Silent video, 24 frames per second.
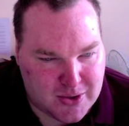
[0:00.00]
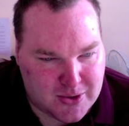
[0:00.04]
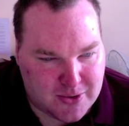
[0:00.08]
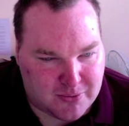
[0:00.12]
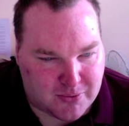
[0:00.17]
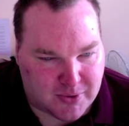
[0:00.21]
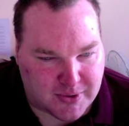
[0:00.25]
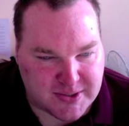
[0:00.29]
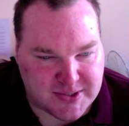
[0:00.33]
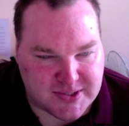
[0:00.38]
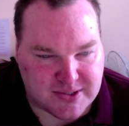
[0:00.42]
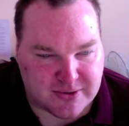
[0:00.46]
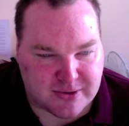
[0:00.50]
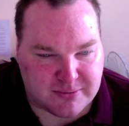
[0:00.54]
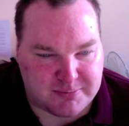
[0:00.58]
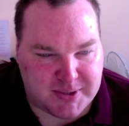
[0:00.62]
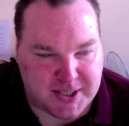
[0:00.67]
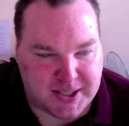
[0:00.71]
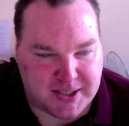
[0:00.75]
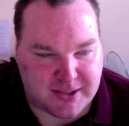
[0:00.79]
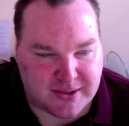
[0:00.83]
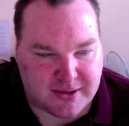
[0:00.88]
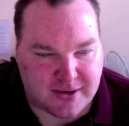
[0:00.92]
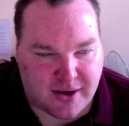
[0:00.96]
What is your
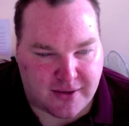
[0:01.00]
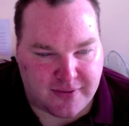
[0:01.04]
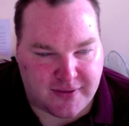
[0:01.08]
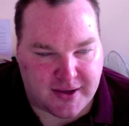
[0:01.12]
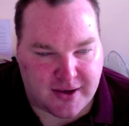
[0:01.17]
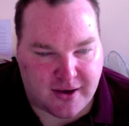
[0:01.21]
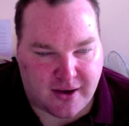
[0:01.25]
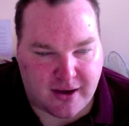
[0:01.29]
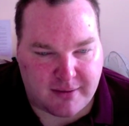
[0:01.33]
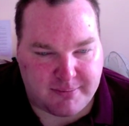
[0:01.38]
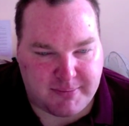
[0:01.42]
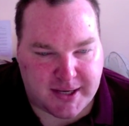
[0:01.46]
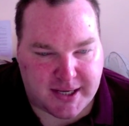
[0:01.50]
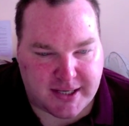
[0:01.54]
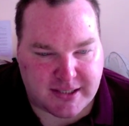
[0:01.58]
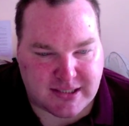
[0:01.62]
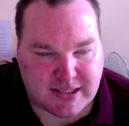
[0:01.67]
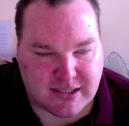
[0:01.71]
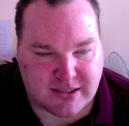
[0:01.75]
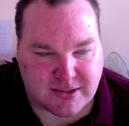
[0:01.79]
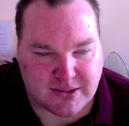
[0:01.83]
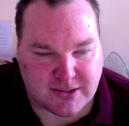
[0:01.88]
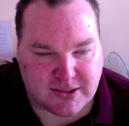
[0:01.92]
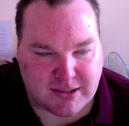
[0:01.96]
opinion on the iPad
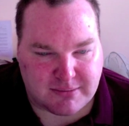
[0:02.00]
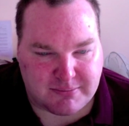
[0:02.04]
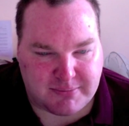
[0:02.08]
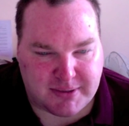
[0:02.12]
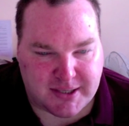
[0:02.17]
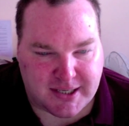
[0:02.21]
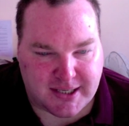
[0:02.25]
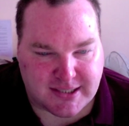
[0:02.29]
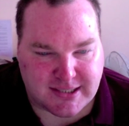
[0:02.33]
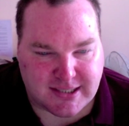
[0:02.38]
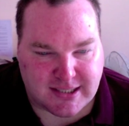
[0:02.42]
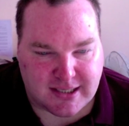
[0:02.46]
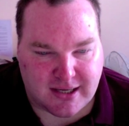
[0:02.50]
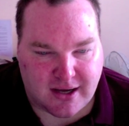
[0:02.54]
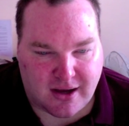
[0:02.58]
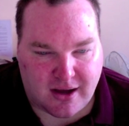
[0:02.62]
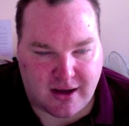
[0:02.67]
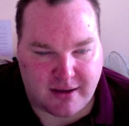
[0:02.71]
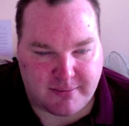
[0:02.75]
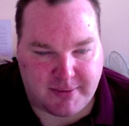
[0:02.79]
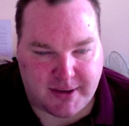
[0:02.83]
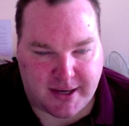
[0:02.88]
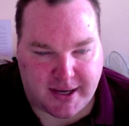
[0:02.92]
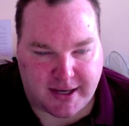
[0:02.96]
2 compared to the
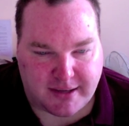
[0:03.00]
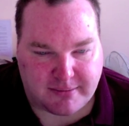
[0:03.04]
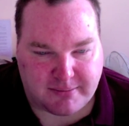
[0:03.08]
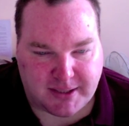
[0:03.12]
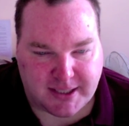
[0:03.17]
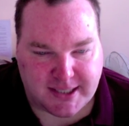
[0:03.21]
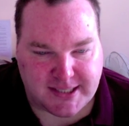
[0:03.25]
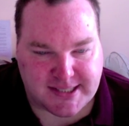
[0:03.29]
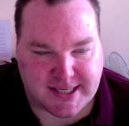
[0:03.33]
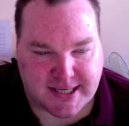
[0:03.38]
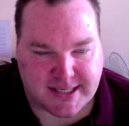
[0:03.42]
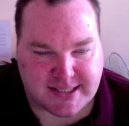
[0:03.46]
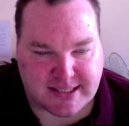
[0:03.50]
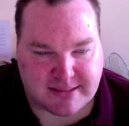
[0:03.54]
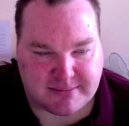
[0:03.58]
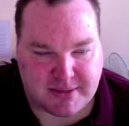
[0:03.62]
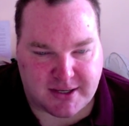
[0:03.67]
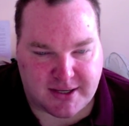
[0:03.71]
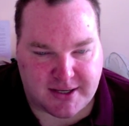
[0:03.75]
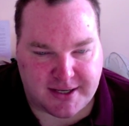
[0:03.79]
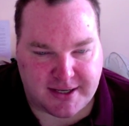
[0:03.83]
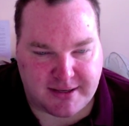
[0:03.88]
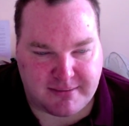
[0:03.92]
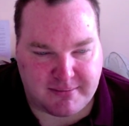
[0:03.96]
iPad? Please answer
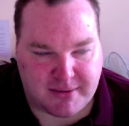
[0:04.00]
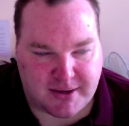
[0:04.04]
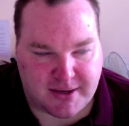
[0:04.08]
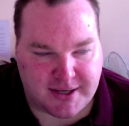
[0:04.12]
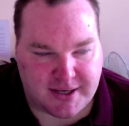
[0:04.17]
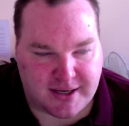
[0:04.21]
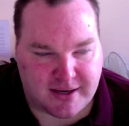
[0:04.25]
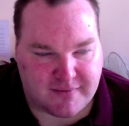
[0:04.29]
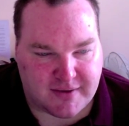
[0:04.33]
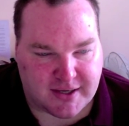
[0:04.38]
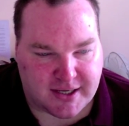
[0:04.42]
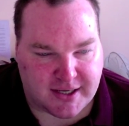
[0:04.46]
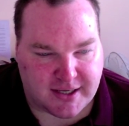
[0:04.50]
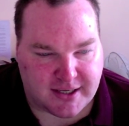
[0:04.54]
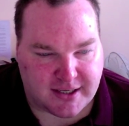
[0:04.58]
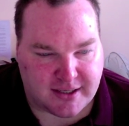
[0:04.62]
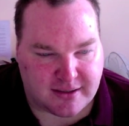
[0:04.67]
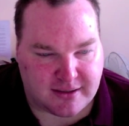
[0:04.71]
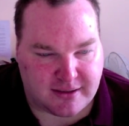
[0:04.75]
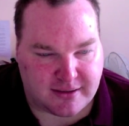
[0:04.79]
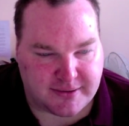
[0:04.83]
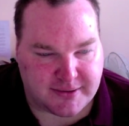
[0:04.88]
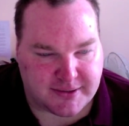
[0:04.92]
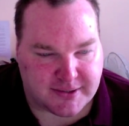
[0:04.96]
mine. Mine never get
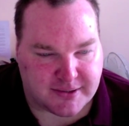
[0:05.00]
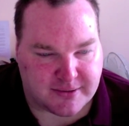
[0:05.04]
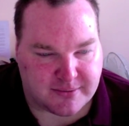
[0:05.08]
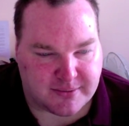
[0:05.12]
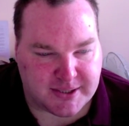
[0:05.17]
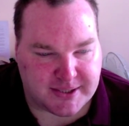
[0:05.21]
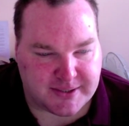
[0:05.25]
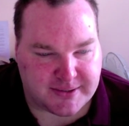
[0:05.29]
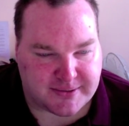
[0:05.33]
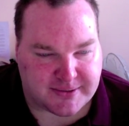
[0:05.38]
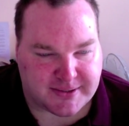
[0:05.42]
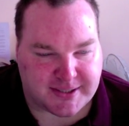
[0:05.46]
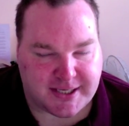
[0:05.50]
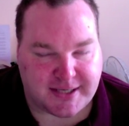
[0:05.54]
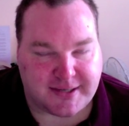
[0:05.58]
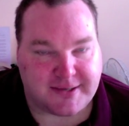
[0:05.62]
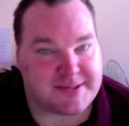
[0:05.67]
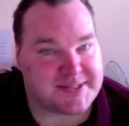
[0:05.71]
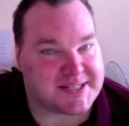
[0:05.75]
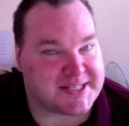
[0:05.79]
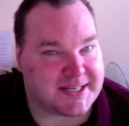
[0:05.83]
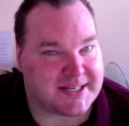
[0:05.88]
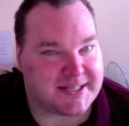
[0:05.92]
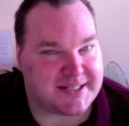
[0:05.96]
included. Well,
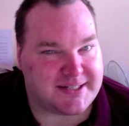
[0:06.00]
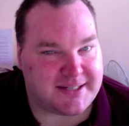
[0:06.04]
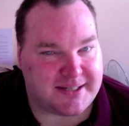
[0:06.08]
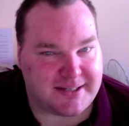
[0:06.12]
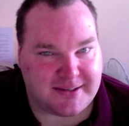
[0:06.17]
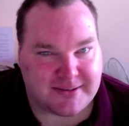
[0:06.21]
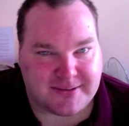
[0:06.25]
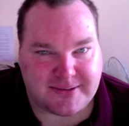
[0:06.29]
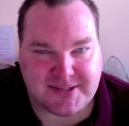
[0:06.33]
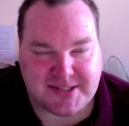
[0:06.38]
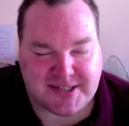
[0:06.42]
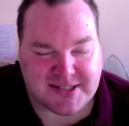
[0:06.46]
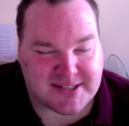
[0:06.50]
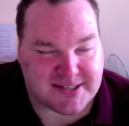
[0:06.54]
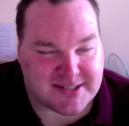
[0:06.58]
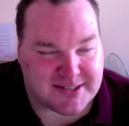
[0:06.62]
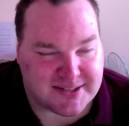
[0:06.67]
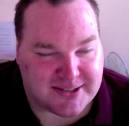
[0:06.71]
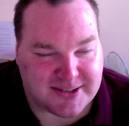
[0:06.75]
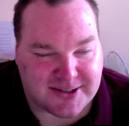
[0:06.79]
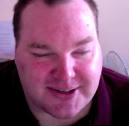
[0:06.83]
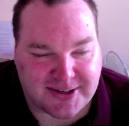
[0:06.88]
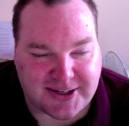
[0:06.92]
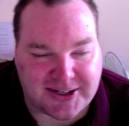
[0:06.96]
Kelsey80, yours just
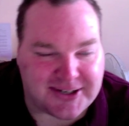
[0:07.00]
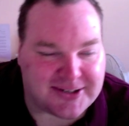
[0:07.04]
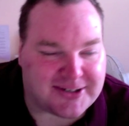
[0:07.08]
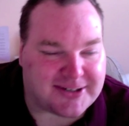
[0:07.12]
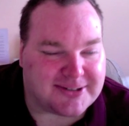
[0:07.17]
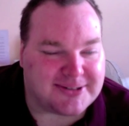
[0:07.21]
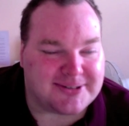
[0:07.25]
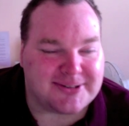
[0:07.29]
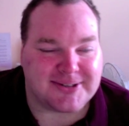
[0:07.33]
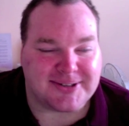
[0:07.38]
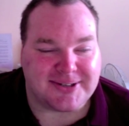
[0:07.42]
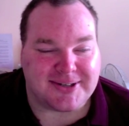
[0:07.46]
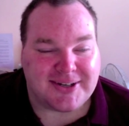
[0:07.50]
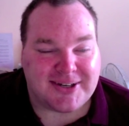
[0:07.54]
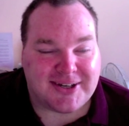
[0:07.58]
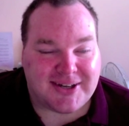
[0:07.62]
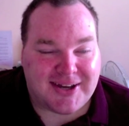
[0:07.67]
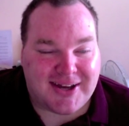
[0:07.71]
got included.